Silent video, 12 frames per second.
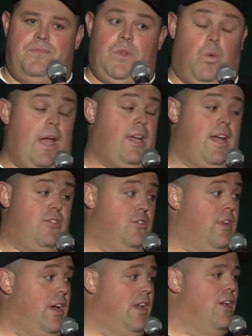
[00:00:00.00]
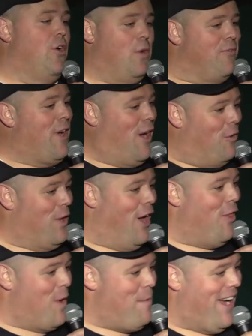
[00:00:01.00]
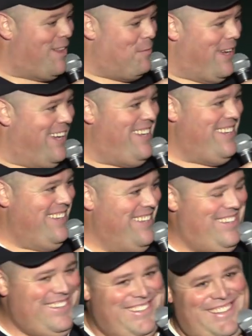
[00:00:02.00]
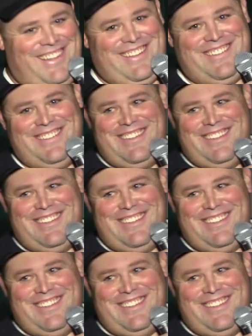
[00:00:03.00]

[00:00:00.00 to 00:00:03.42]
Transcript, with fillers: White guys are done. No, what if I went all the way back to the